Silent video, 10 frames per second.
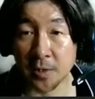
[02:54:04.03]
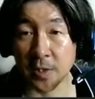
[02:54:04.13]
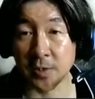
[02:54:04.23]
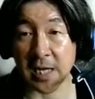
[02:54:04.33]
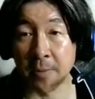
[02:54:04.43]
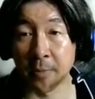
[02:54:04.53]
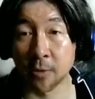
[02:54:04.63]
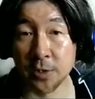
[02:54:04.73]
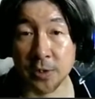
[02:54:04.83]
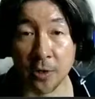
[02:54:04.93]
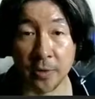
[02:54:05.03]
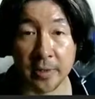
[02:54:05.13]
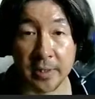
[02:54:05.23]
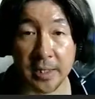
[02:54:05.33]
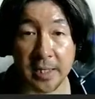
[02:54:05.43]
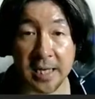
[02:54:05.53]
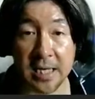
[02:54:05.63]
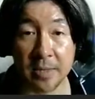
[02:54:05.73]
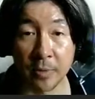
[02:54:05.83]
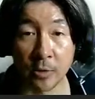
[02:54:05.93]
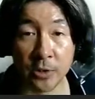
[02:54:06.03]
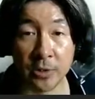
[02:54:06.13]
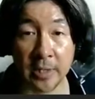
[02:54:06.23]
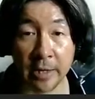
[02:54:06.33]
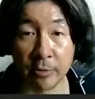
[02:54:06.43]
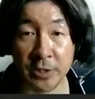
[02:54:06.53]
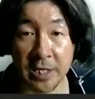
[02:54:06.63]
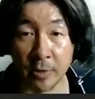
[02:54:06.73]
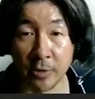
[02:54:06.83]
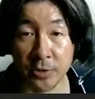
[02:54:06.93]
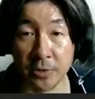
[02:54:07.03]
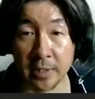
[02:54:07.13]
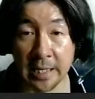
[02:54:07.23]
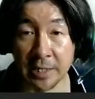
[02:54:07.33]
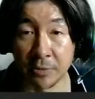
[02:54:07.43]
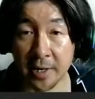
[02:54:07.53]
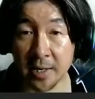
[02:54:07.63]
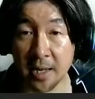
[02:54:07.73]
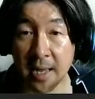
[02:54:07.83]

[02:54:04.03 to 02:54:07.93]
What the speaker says: since emotions are emotion, energy in motion anyway,